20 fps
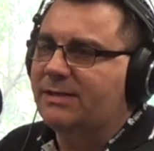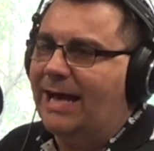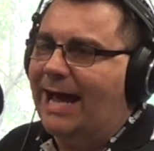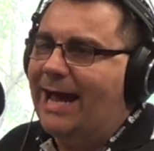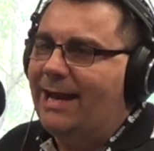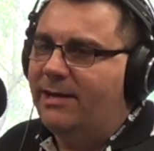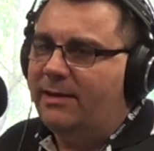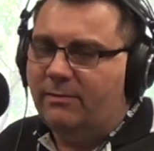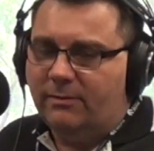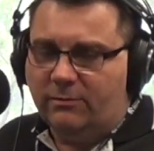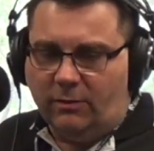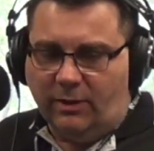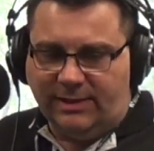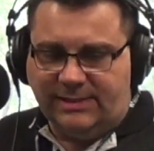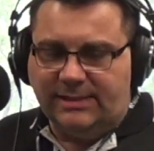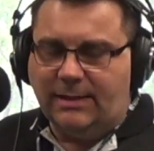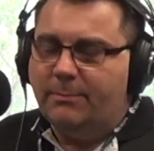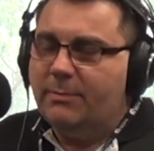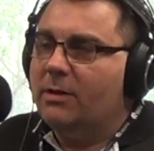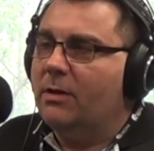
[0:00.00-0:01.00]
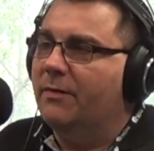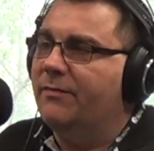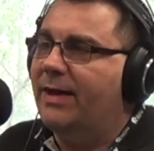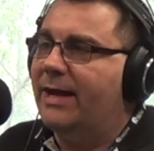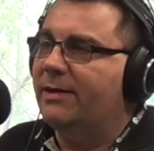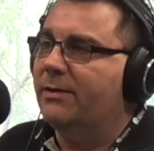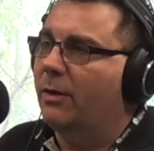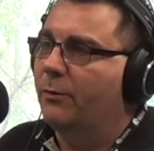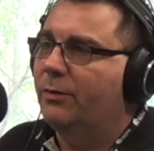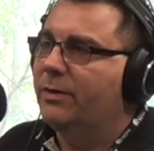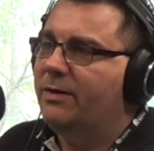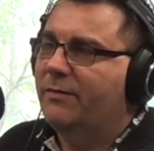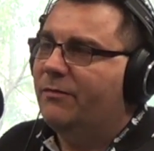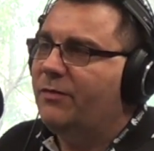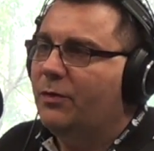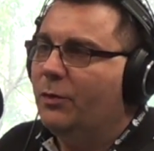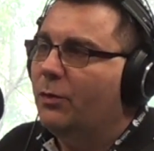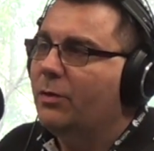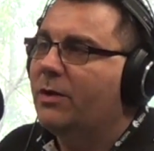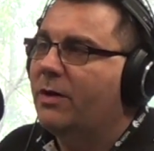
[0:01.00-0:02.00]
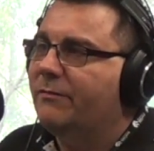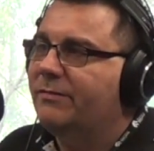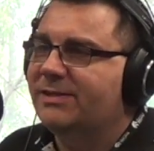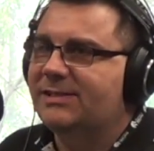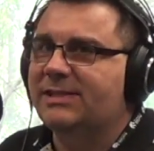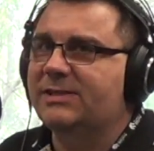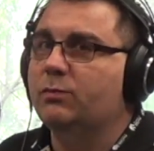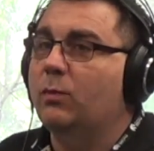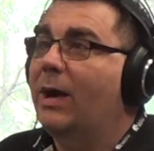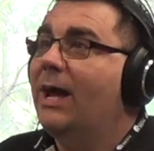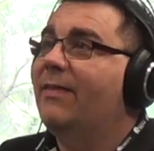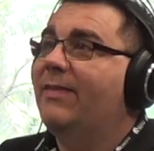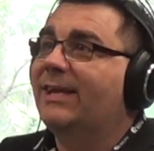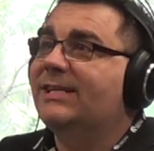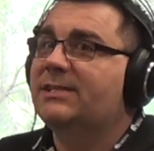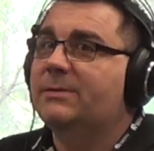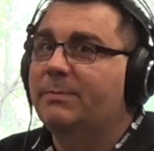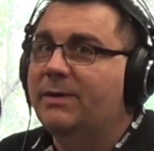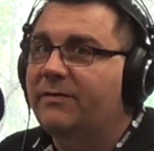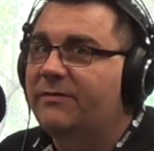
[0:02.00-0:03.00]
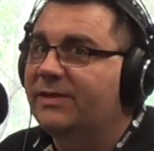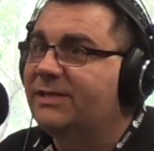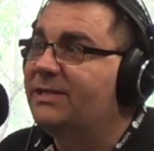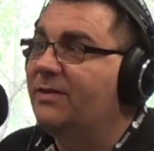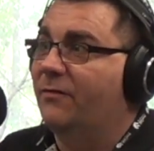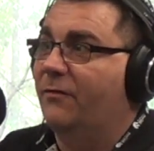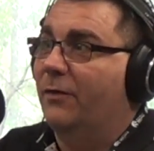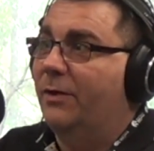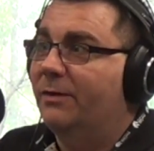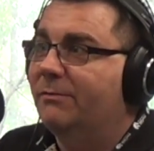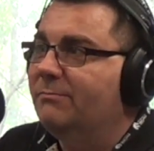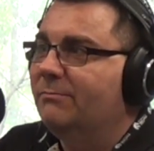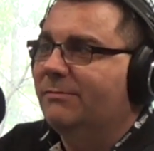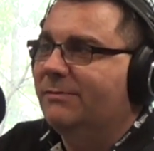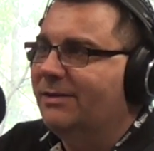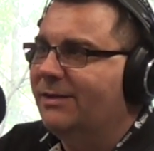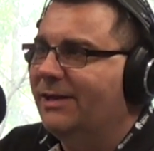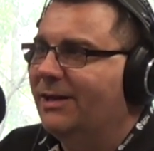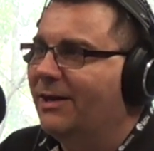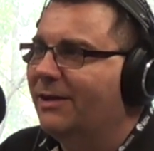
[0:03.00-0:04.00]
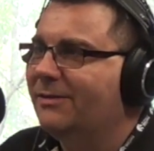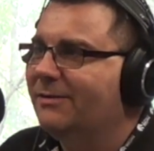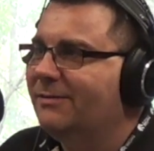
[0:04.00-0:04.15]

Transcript: adding, like something like that I wouldn't have thought of? It's just, wow, that's a bit of a different, you know?